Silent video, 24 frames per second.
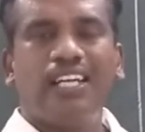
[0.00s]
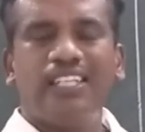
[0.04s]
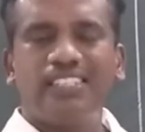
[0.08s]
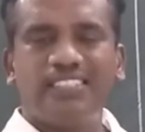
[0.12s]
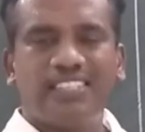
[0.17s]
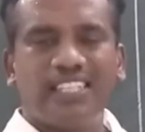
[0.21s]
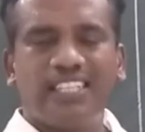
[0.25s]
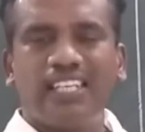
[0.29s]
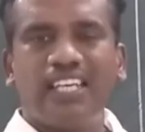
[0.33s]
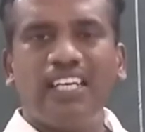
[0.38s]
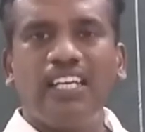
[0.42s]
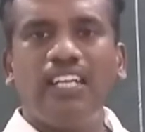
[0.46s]

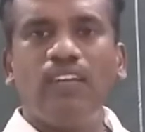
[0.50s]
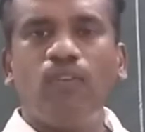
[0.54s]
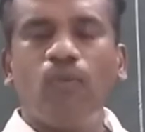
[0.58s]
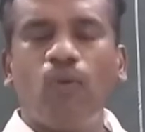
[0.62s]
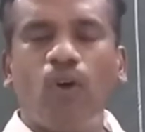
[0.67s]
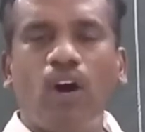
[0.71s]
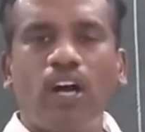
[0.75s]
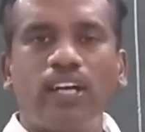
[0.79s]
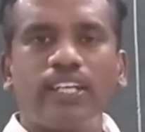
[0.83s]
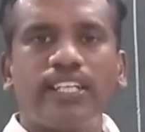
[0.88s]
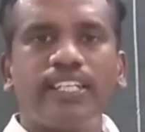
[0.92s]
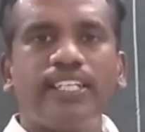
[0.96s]
Generally
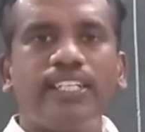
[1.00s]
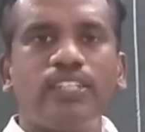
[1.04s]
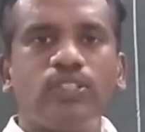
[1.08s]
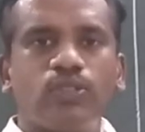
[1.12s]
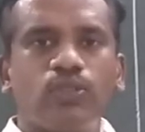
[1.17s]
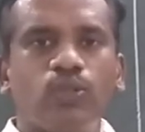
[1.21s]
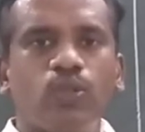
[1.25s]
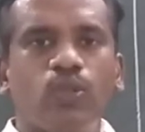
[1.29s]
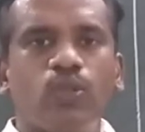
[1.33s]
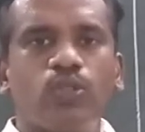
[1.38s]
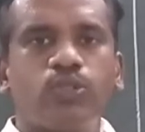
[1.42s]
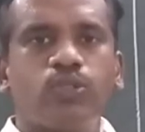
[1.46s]
water is
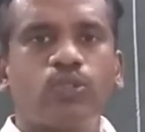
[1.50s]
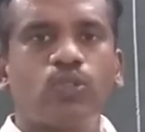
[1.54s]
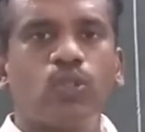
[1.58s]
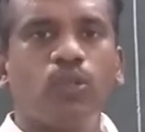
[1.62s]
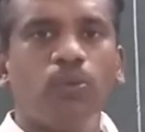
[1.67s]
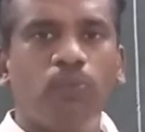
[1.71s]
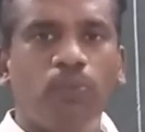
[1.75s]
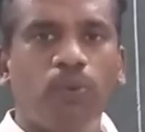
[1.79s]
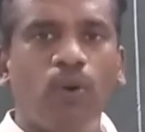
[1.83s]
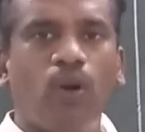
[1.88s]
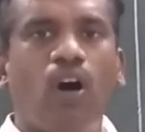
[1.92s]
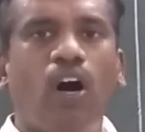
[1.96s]
used to
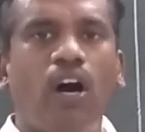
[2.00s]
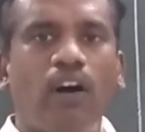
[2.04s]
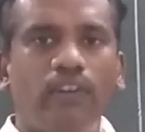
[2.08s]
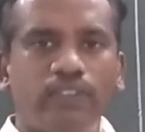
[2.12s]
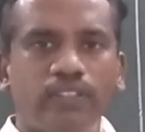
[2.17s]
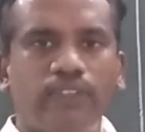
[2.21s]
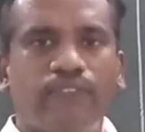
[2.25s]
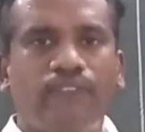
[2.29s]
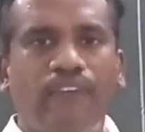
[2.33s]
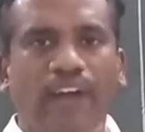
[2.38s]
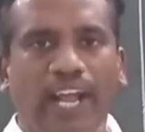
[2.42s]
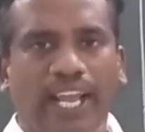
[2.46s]
blow
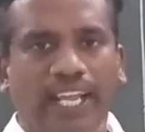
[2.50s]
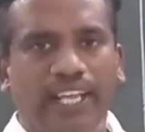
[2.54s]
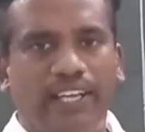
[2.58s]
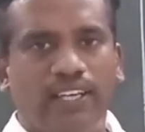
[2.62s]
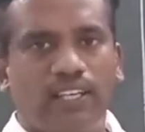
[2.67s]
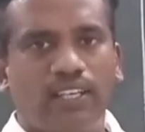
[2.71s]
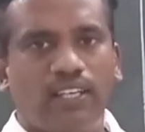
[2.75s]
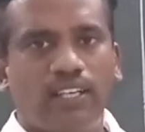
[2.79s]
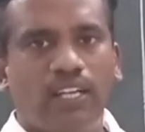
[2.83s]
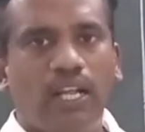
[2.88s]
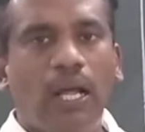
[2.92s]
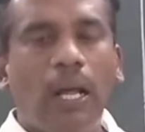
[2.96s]
out the
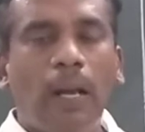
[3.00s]
fire.